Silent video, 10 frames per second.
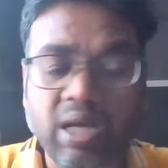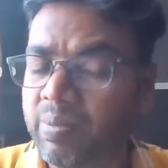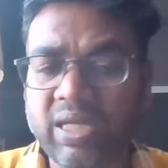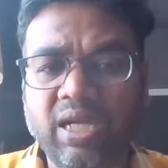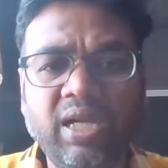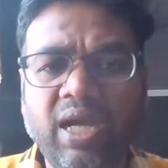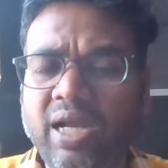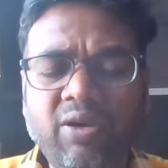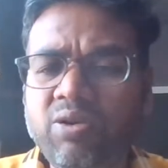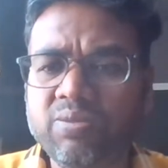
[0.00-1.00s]
but
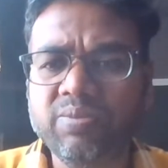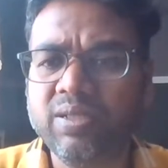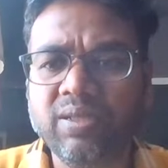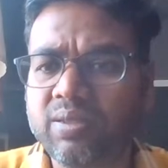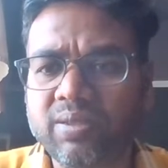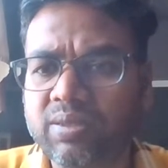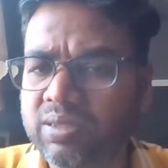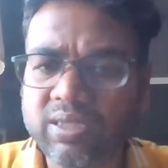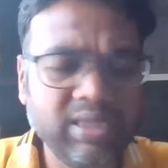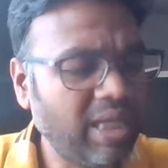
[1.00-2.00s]
I don't know,
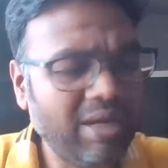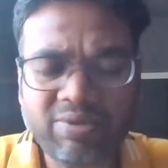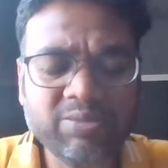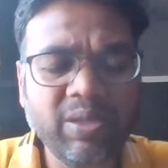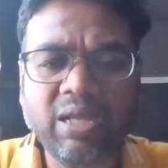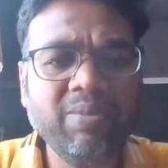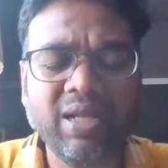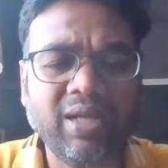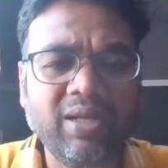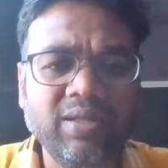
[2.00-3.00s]
he's always billable.
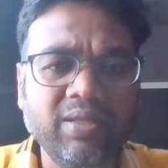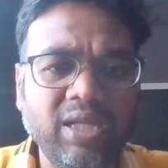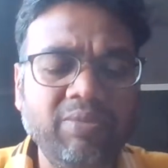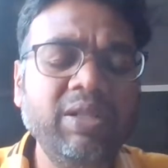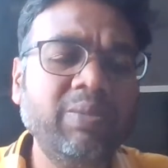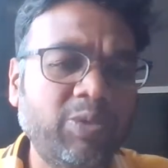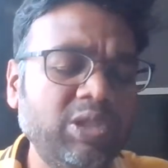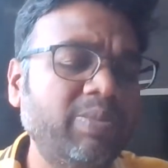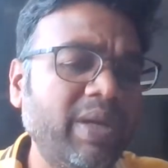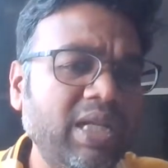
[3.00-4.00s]
Yeah, even the
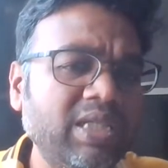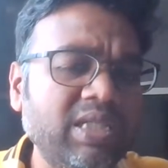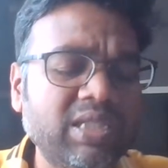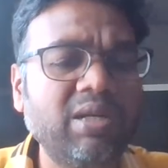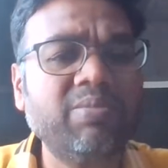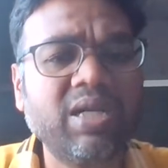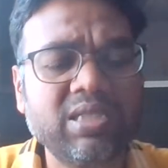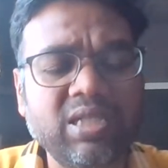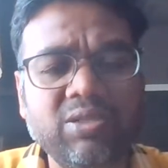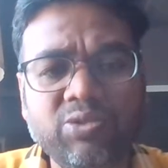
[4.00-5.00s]
project manager, scrum
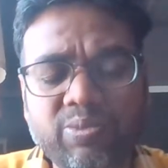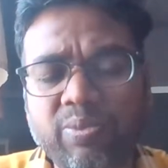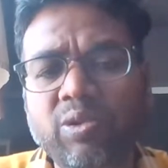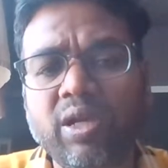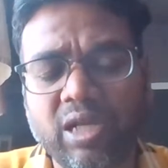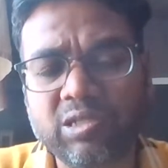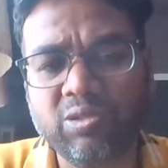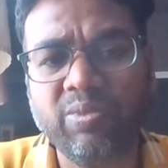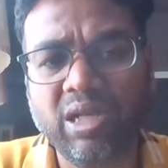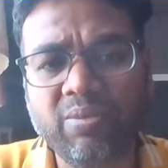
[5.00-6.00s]
master, those people are
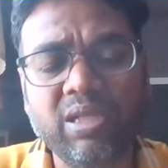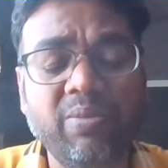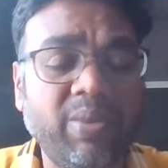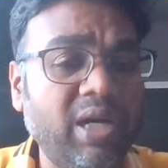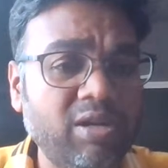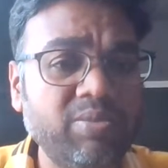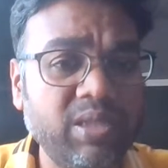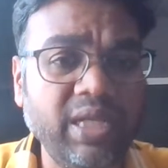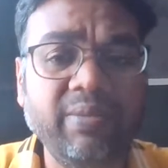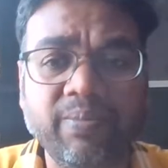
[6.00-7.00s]
also billable, they're part of the
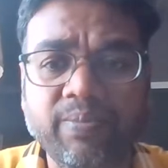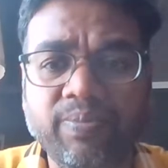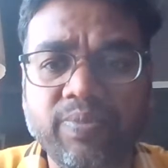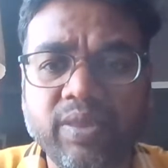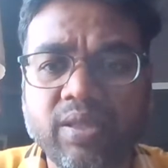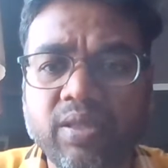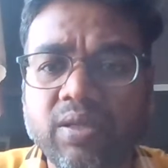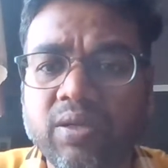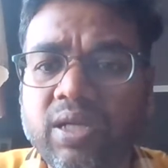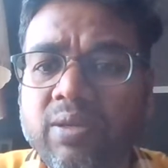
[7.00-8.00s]
team.
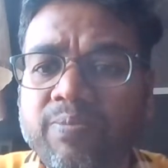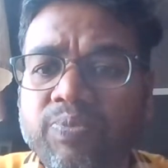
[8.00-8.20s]
Okay,